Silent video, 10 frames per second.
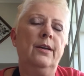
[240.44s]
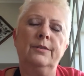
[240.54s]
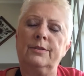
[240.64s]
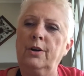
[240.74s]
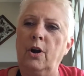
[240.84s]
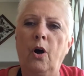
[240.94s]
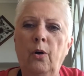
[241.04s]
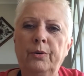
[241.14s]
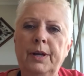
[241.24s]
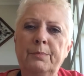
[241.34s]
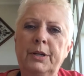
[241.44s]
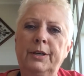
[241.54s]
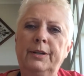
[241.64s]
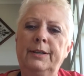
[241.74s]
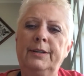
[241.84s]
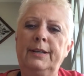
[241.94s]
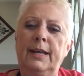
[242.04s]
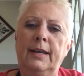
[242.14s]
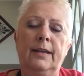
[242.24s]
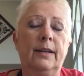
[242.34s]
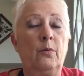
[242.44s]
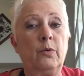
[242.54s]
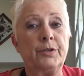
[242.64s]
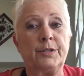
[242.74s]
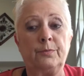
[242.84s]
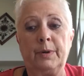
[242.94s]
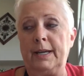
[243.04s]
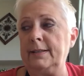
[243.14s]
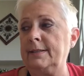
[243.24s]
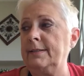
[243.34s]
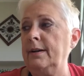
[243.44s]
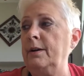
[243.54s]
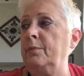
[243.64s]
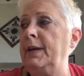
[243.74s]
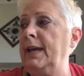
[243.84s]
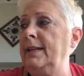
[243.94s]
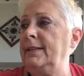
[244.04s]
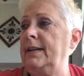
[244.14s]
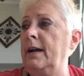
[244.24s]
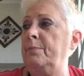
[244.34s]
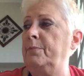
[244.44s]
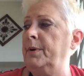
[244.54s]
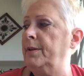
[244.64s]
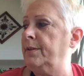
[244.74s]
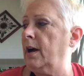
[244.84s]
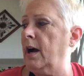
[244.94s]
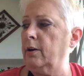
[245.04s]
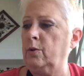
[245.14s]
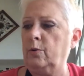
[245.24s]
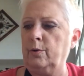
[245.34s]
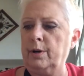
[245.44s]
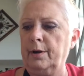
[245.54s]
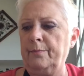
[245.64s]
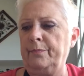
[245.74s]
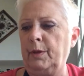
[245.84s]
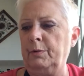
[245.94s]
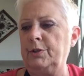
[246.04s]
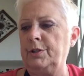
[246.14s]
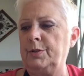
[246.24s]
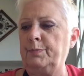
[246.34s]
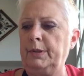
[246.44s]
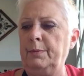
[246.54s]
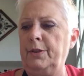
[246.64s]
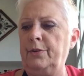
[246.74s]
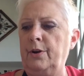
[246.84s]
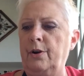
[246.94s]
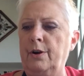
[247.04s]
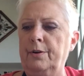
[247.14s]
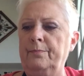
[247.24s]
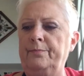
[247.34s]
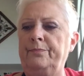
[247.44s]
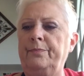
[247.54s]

it's going to hold up good, and a worsted weight. So we ended up with Encore, which is Plymouth yarn